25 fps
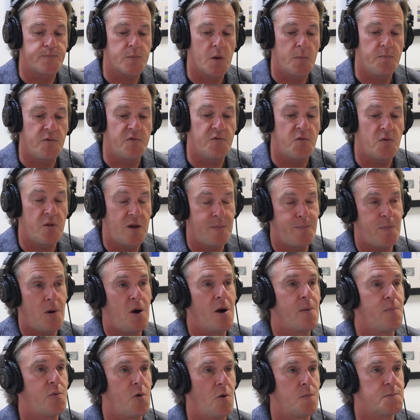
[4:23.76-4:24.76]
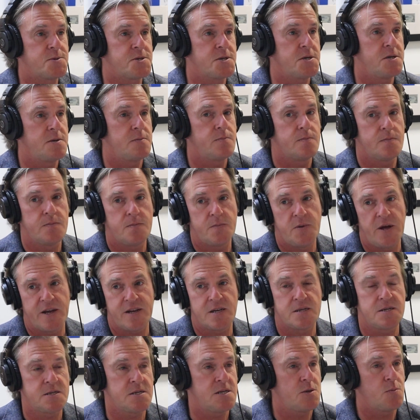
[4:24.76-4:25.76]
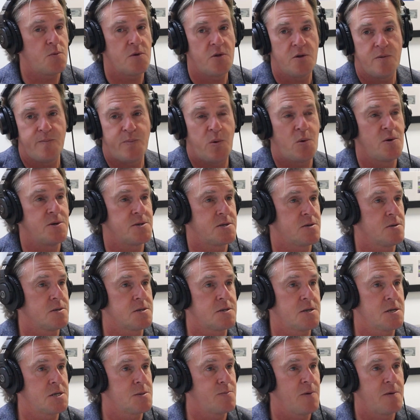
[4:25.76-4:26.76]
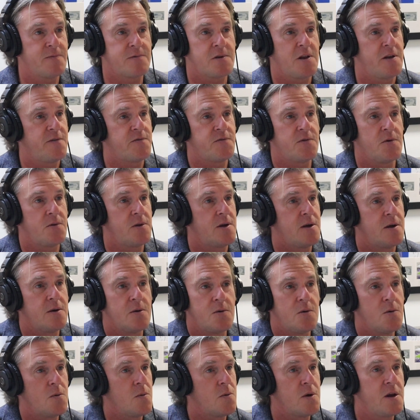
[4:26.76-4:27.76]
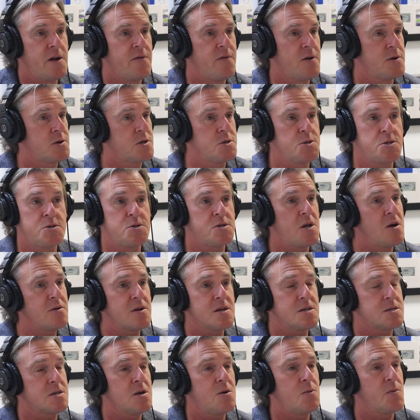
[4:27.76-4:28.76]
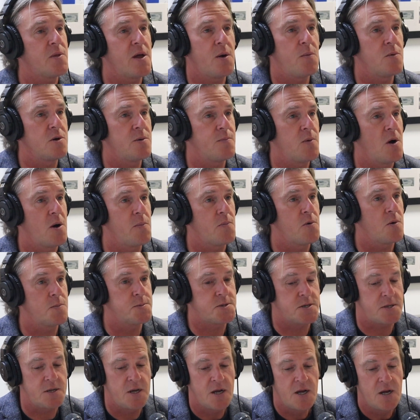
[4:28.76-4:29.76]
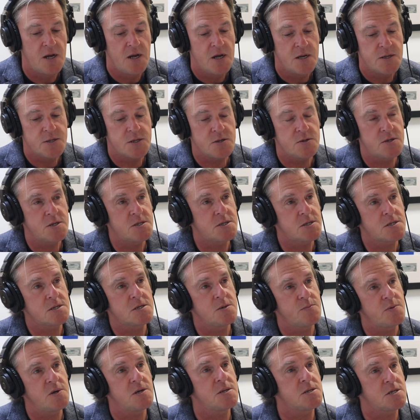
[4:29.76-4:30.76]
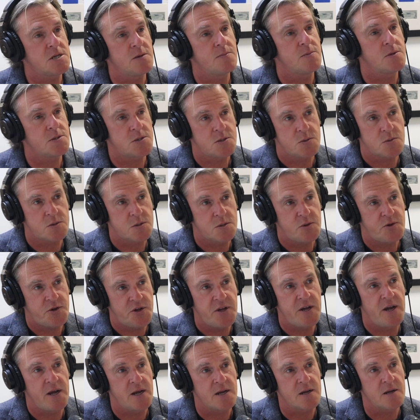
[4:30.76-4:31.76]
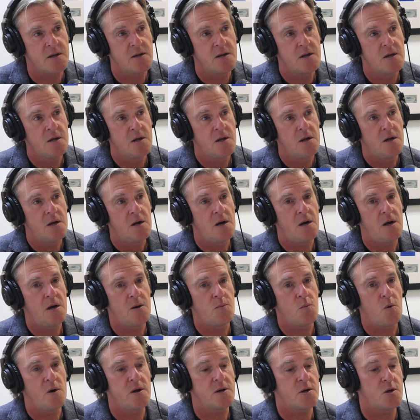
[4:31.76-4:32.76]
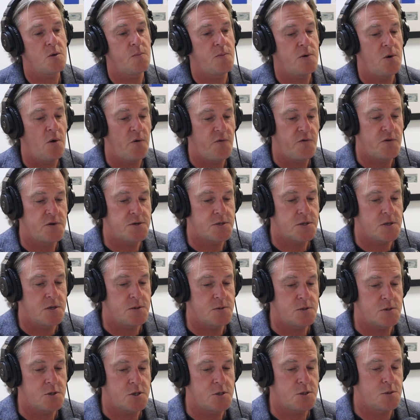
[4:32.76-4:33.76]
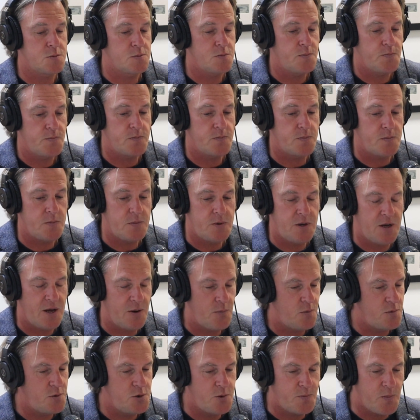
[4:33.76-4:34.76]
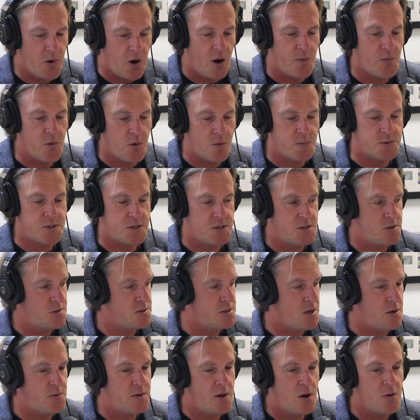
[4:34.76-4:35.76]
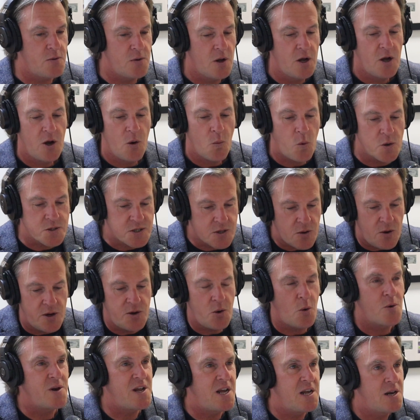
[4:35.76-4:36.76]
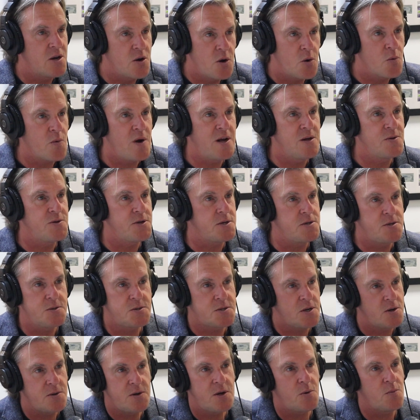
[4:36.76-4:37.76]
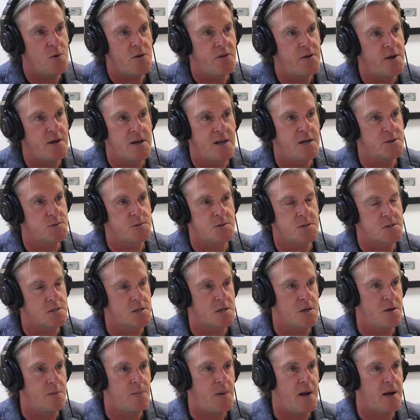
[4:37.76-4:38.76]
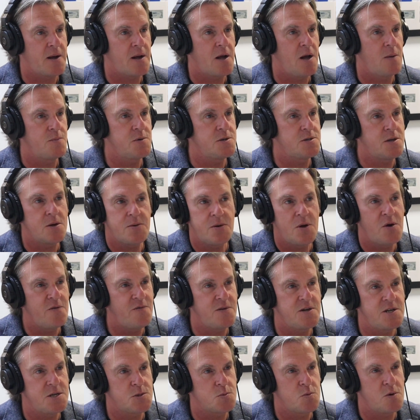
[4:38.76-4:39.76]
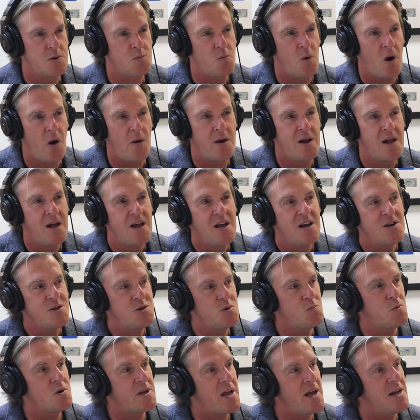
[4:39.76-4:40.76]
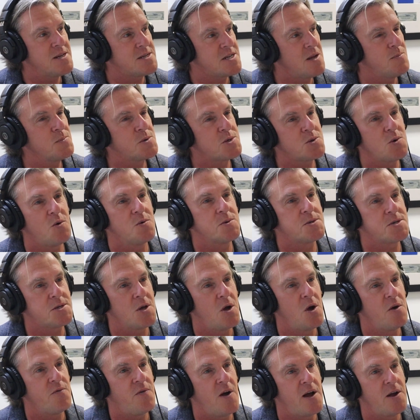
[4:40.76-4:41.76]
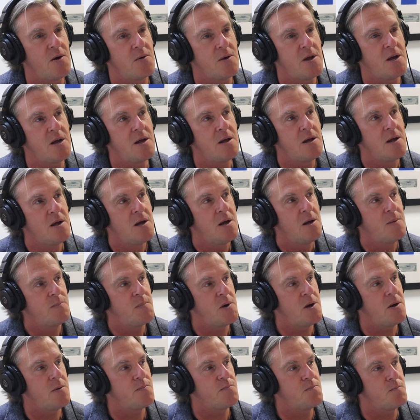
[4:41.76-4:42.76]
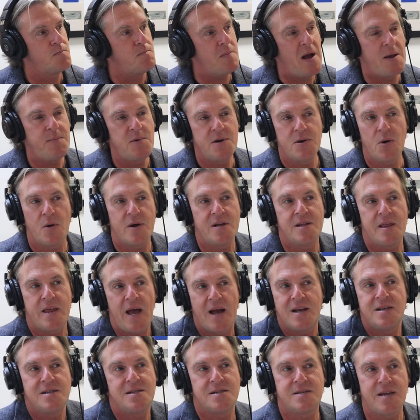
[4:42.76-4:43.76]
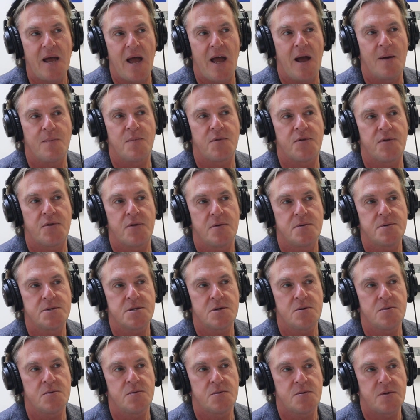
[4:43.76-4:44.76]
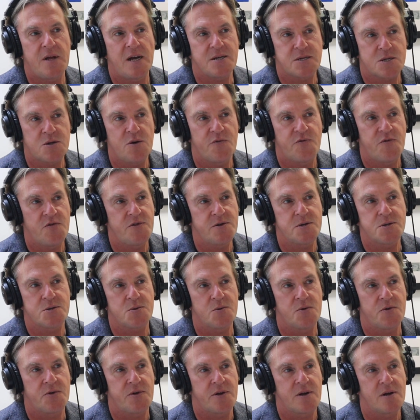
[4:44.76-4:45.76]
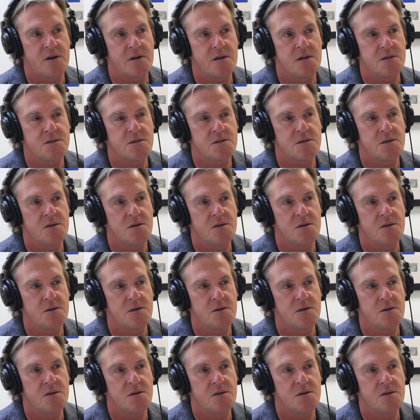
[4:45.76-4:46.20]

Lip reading: before they buy a property, they can see whether the boiler's got 6 months left on it or whatever, because you don't get told that when you buy a property. No, so this could be a similar sort of thing, where it could be offered, because you buy a property, you don't know what's going on in and around it. You don't know whether the electric's going to pack up. You don't know if it needs rewiring. You will get some sort of survey on it, but maybe not in depth. So that's good for this sort of ththing, I guess.